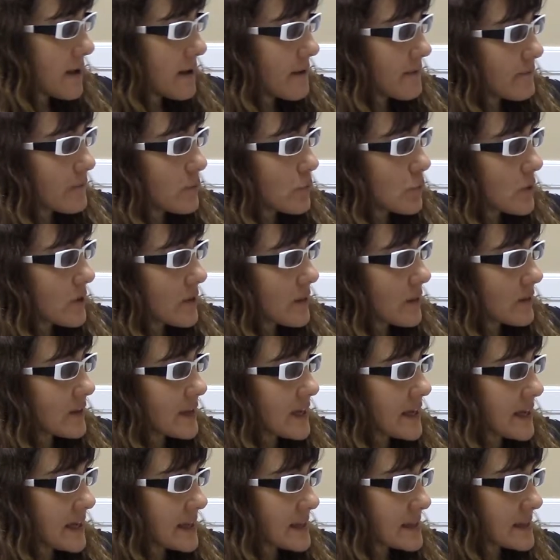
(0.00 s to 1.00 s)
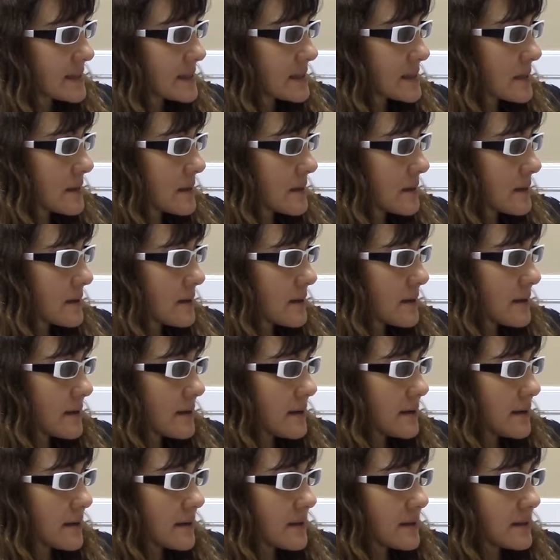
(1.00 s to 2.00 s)
For the lease,
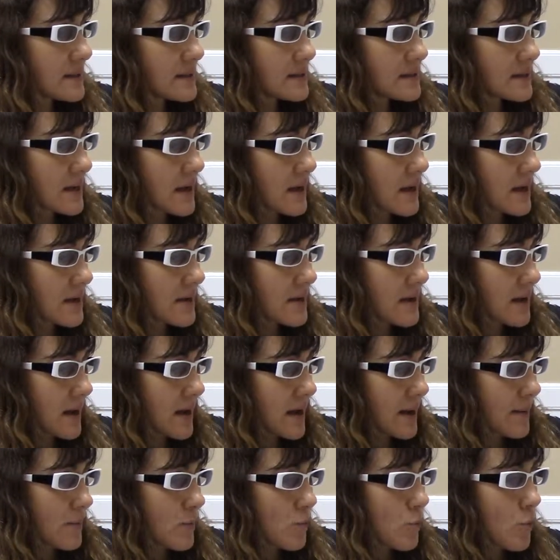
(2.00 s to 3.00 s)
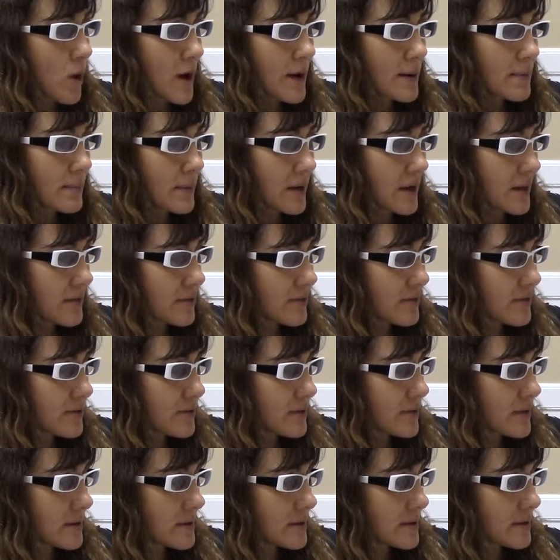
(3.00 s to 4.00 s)
it is 1
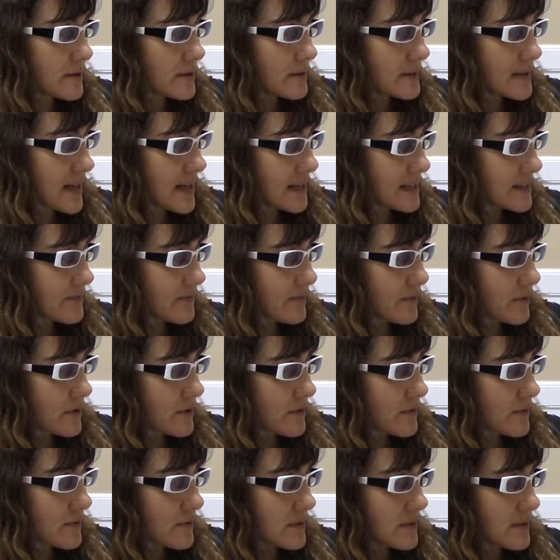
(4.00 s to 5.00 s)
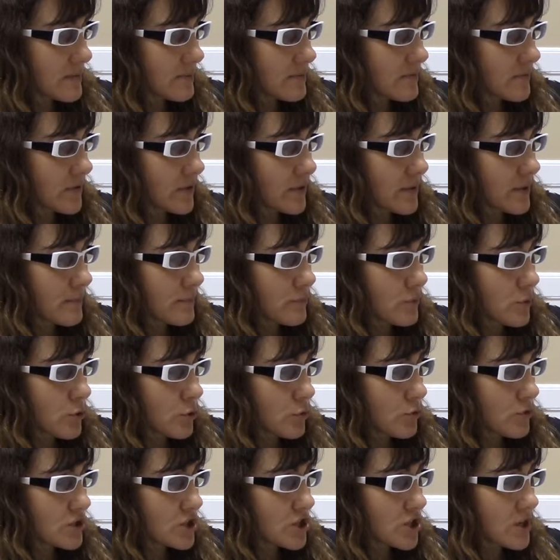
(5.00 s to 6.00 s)
month. That's for the
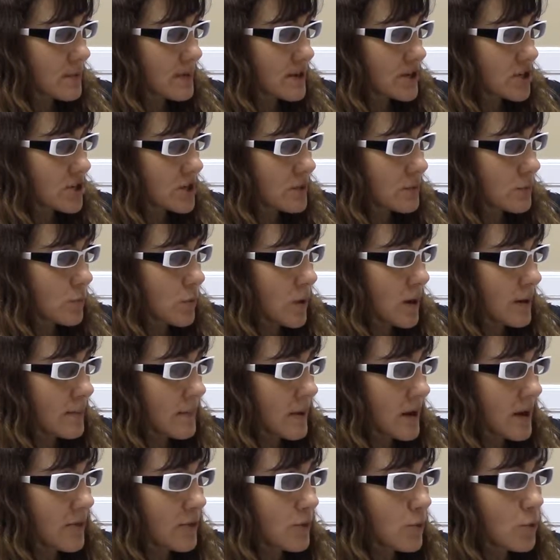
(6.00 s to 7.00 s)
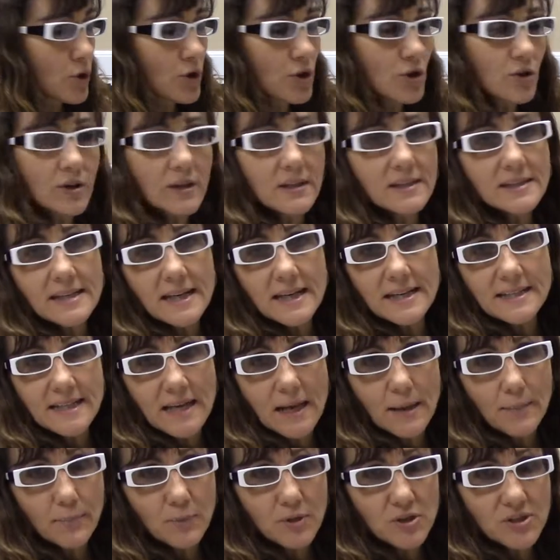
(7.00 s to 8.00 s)
brokerage commission, 1 month, or you can say
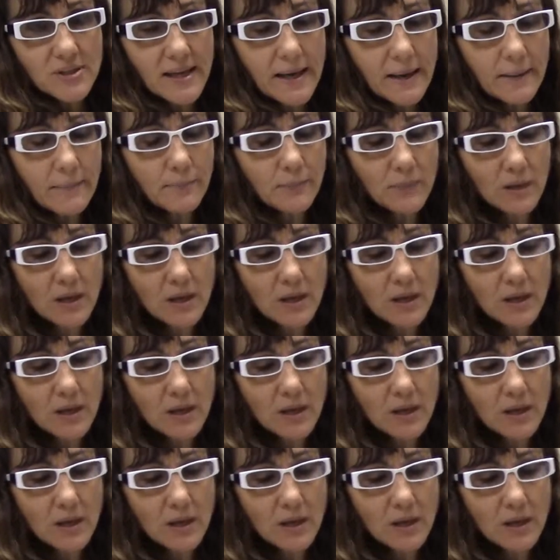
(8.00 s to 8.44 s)
10%.